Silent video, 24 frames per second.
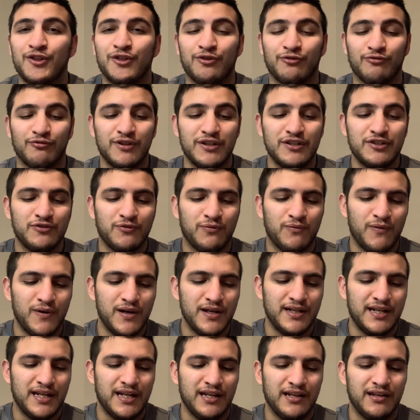
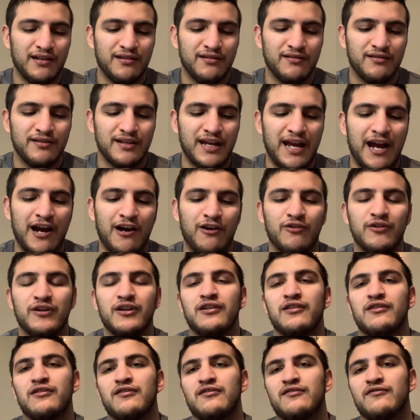320 out
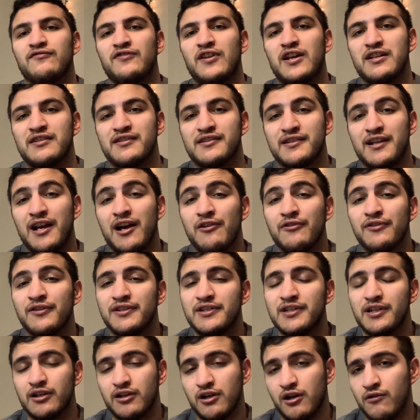of South
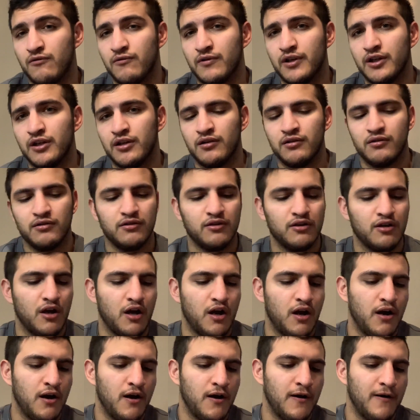Dakota.
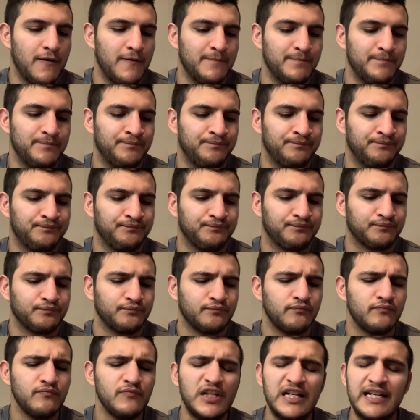Um,
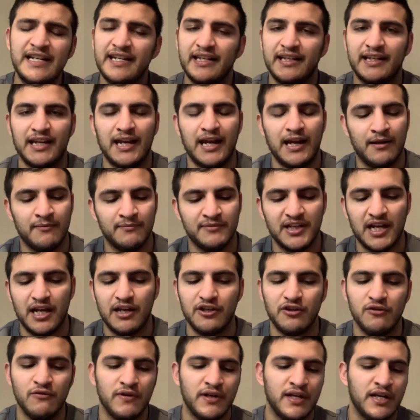he camped at
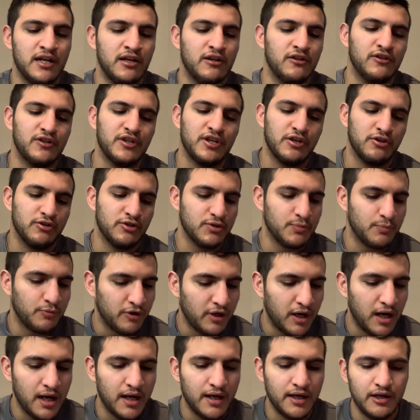UNL years
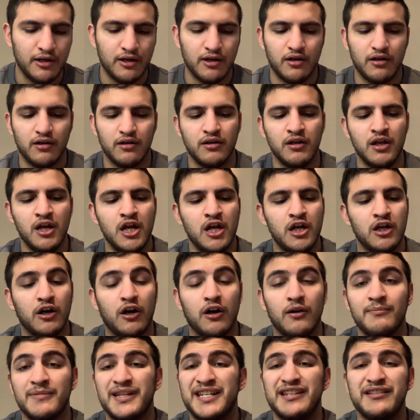prior.
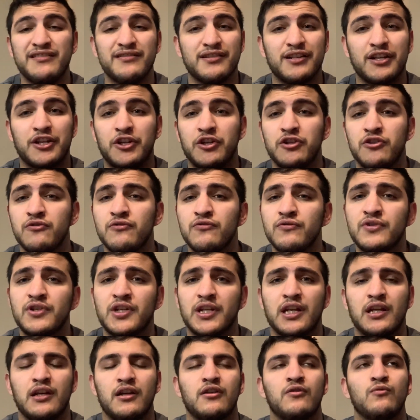Um, he is a huge
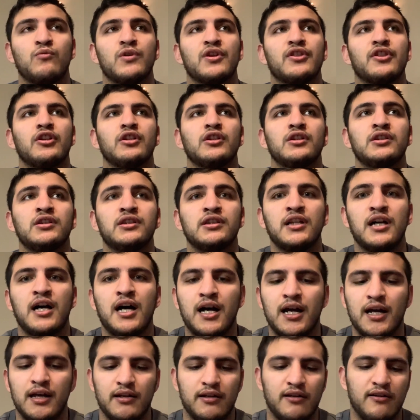kid with a
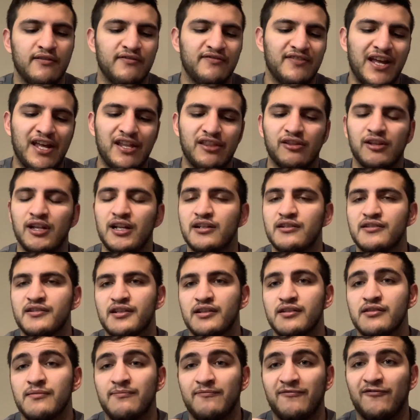lot of
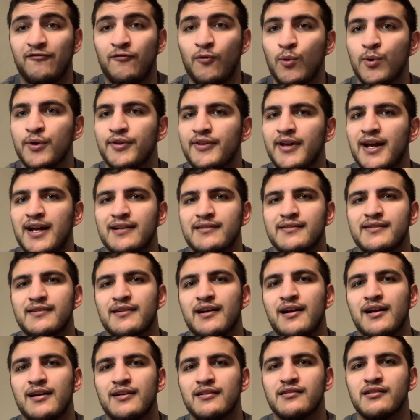athleticism for that
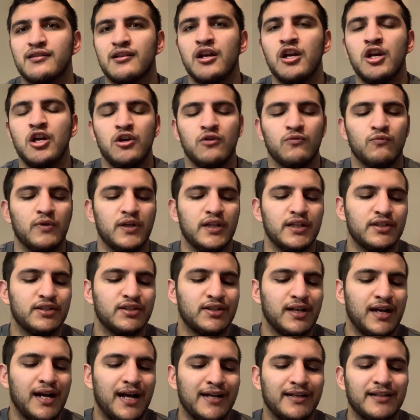size, which
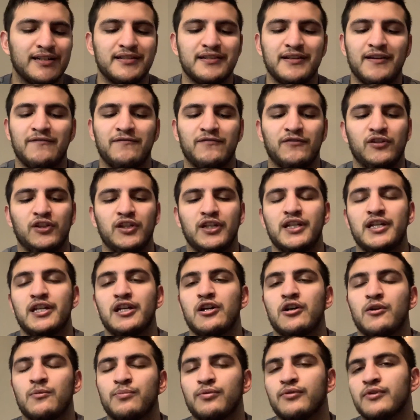I could definitely
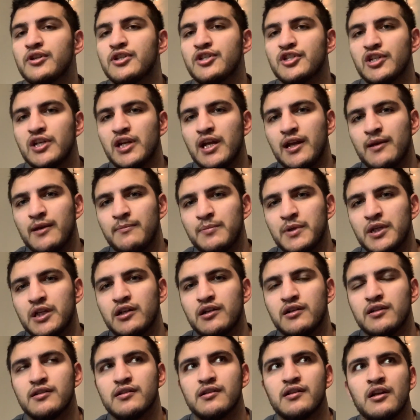appreciate
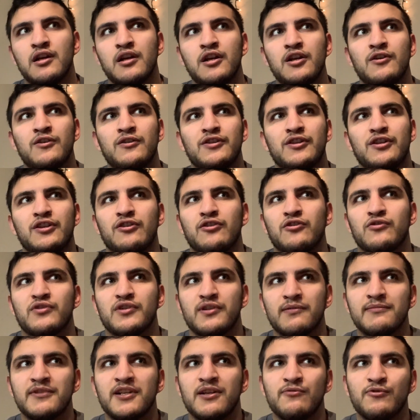because, you know,
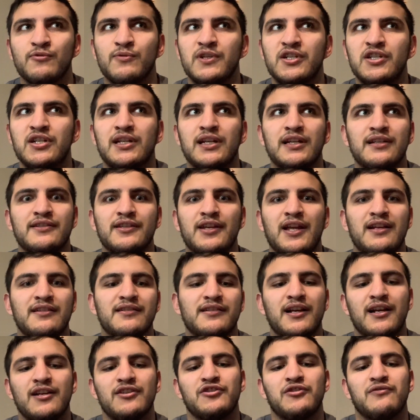sometimes when you get to that
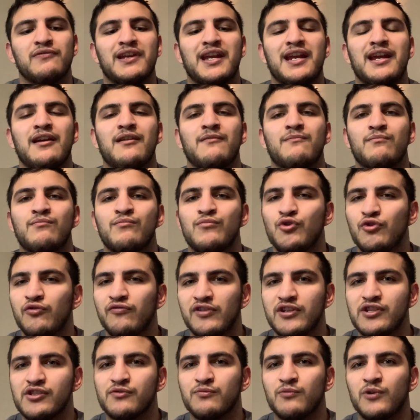size, you can't move
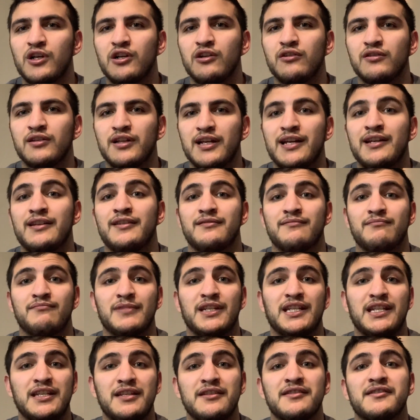as well. And
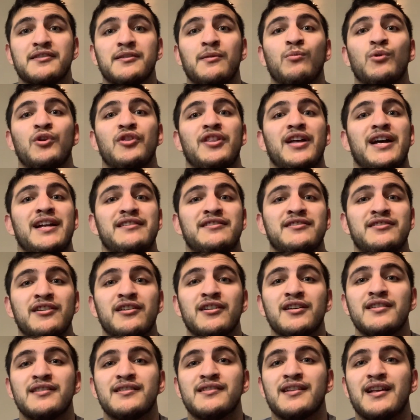he's someone that
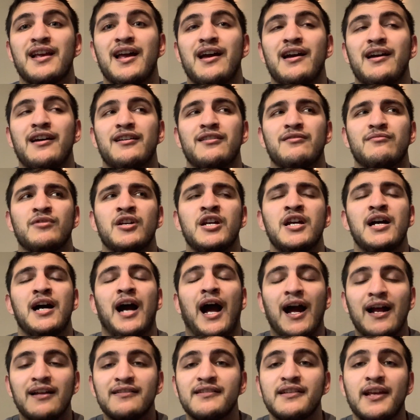does at,
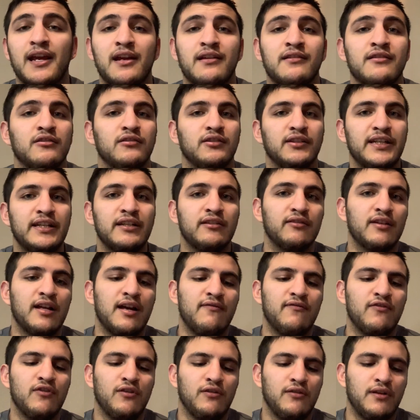I'd say, an elite
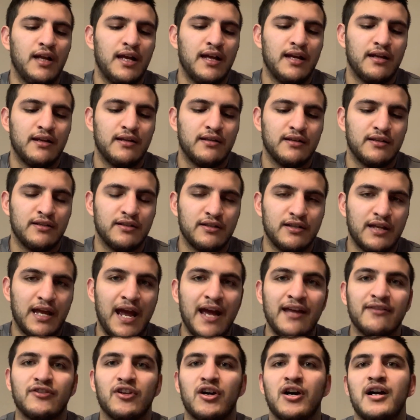level
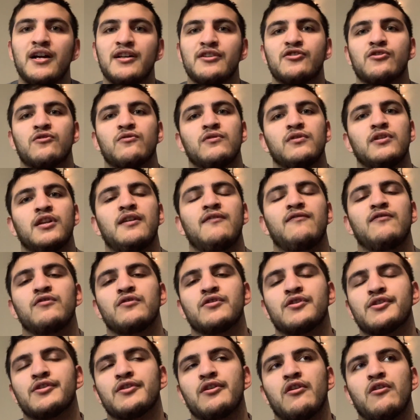at the high school level.
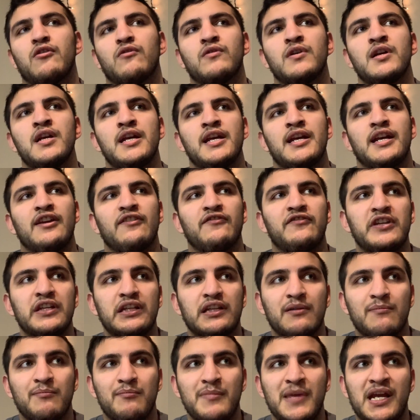So if he
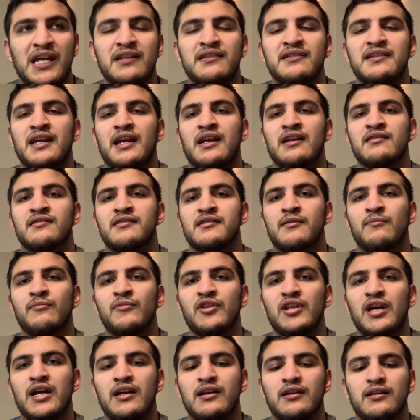can maintain some of
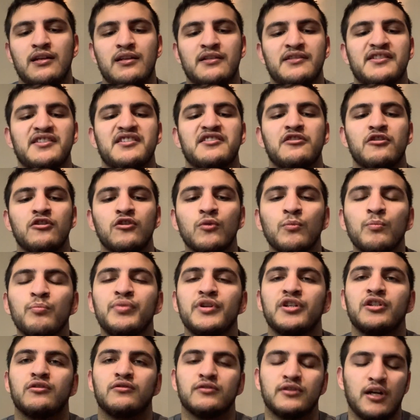that and still
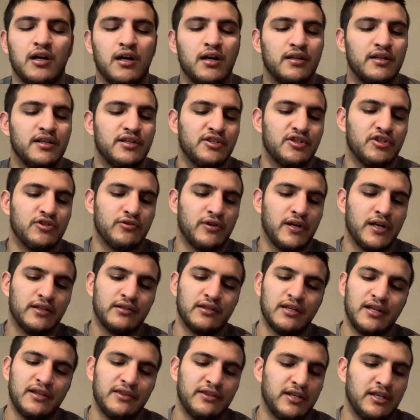build on his strength,
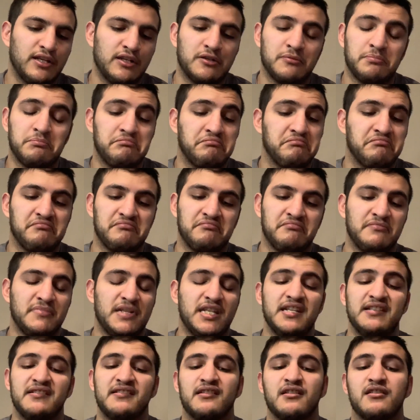I think
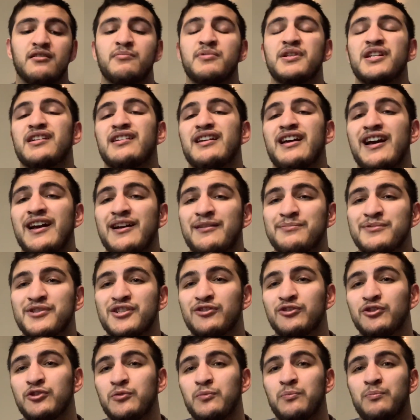he's going to be an
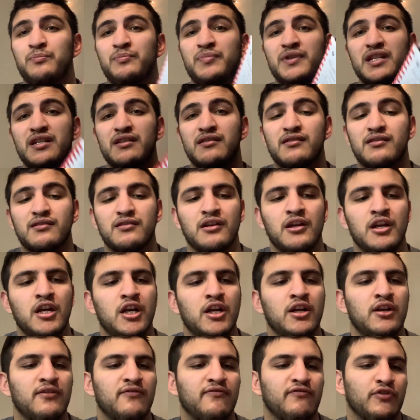absolute beast
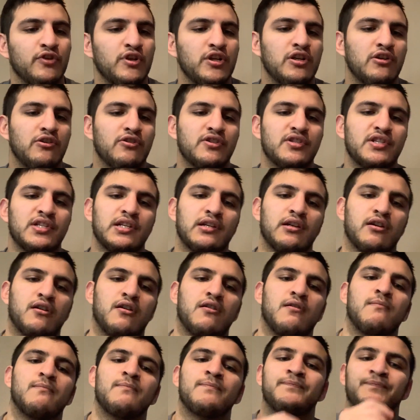for years to
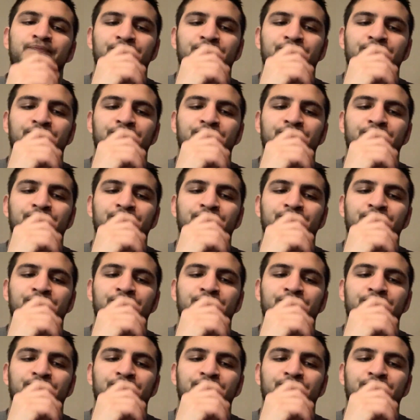come.